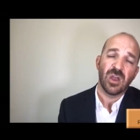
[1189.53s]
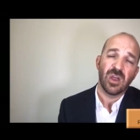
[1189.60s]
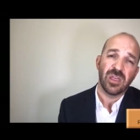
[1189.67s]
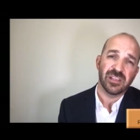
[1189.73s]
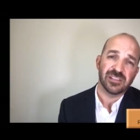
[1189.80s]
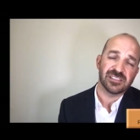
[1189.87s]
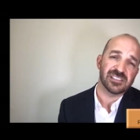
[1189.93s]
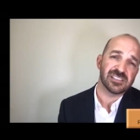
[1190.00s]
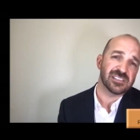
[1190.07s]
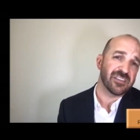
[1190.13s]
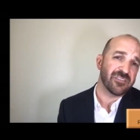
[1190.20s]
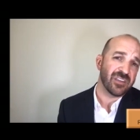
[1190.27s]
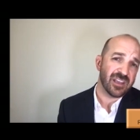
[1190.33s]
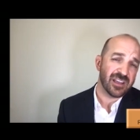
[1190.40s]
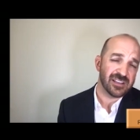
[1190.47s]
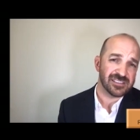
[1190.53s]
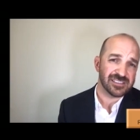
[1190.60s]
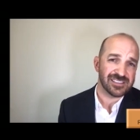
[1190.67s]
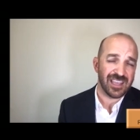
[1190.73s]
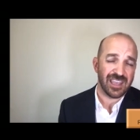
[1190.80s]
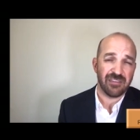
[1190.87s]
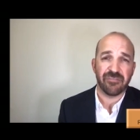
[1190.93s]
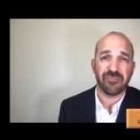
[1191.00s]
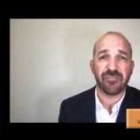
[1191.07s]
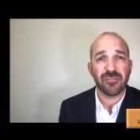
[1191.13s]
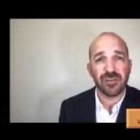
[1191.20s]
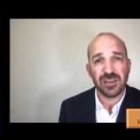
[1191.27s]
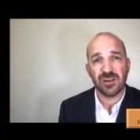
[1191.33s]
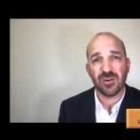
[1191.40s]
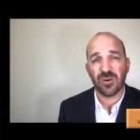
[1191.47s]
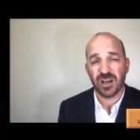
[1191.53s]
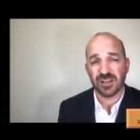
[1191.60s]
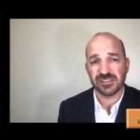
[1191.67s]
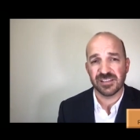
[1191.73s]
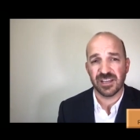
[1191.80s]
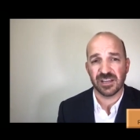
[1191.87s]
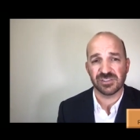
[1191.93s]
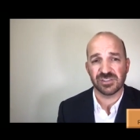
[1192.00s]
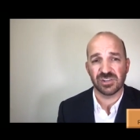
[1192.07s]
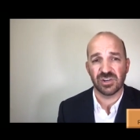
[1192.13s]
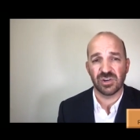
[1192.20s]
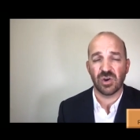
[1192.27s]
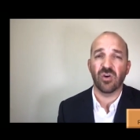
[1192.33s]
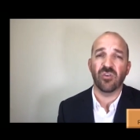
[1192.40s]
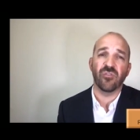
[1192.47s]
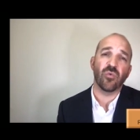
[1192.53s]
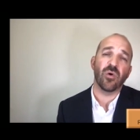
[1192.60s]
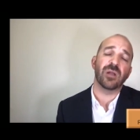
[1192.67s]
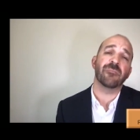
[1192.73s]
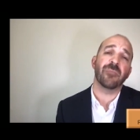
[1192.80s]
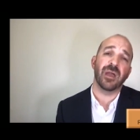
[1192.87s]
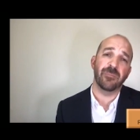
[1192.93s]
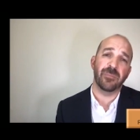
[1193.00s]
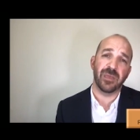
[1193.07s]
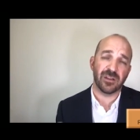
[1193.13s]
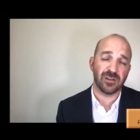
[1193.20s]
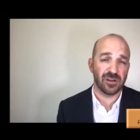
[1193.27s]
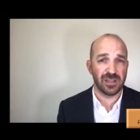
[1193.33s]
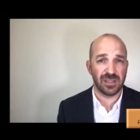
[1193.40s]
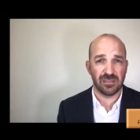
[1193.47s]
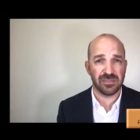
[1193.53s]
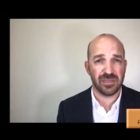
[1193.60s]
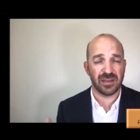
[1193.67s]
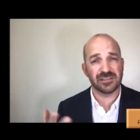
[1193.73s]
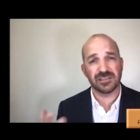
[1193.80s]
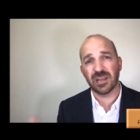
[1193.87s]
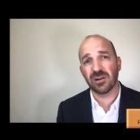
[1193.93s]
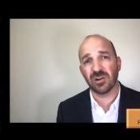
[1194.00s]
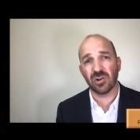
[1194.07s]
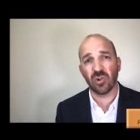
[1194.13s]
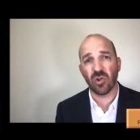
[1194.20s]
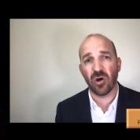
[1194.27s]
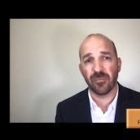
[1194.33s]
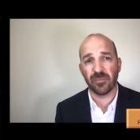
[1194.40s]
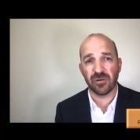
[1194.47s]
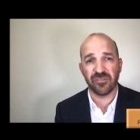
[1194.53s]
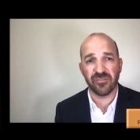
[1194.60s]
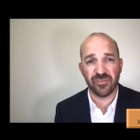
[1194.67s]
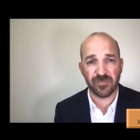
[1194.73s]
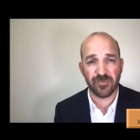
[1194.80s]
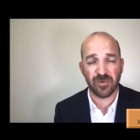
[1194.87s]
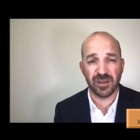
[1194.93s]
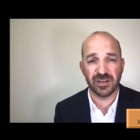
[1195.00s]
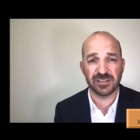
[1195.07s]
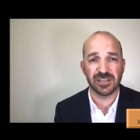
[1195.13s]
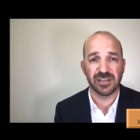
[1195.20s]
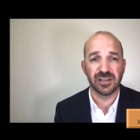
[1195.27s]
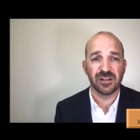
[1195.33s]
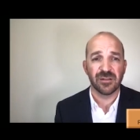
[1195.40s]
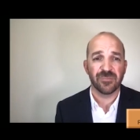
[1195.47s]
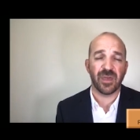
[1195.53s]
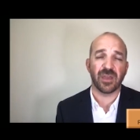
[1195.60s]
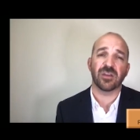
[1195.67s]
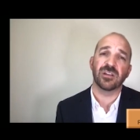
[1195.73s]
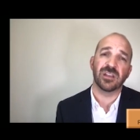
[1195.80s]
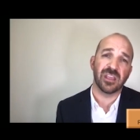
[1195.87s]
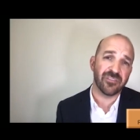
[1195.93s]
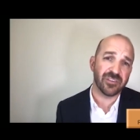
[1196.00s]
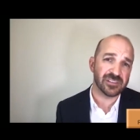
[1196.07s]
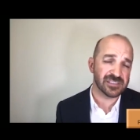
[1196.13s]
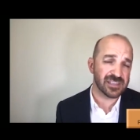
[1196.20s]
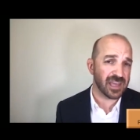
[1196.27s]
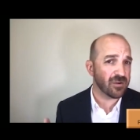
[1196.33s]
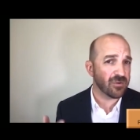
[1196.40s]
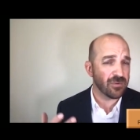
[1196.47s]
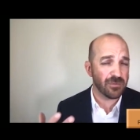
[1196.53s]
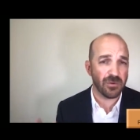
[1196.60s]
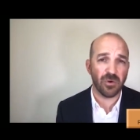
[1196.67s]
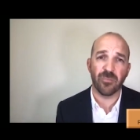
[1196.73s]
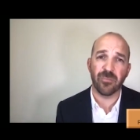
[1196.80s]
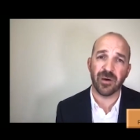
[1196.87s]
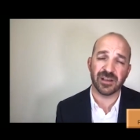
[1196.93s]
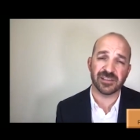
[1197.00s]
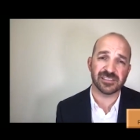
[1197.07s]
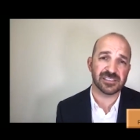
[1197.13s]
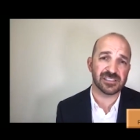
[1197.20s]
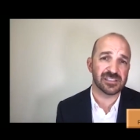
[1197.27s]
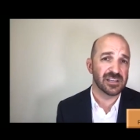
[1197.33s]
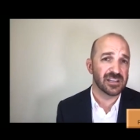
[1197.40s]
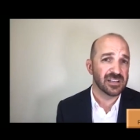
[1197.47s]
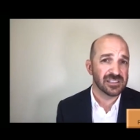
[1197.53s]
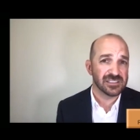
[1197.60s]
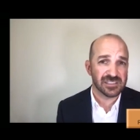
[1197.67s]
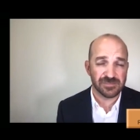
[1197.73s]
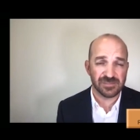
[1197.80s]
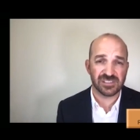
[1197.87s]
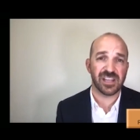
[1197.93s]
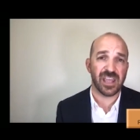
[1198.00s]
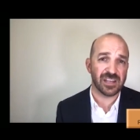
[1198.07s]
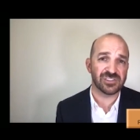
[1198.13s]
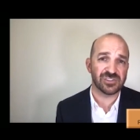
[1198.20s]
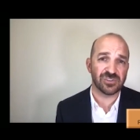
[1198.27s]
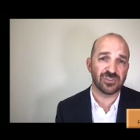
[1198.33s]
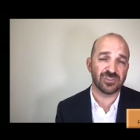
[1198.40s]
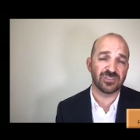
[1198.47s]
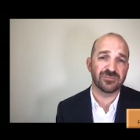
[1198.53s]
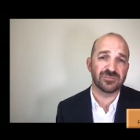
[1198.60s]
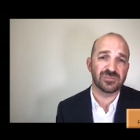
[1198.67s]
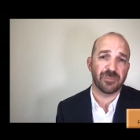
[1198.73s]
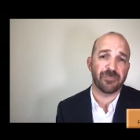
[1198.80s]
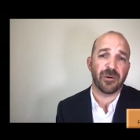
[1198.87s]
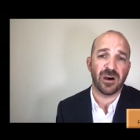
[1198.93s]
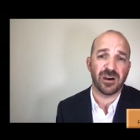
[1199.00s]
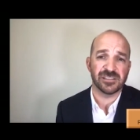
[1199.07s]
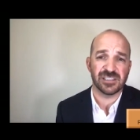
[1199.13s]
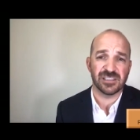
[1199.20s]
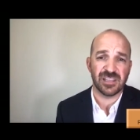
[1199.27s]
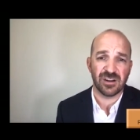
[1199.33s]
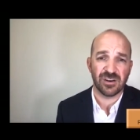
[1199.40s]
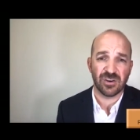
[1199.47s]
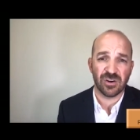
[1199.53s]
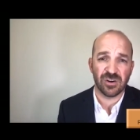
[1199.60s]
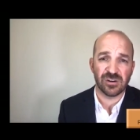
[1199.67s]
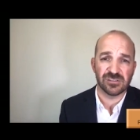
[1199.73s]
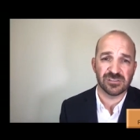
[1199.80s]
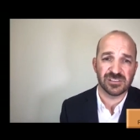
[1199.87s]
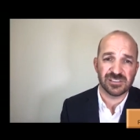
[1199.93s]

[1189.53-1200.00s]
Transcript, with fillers: This is giving us a free cross section of what might be underneath that 10 kilometer footprint that could give us that robust, substantial deposit that occurs.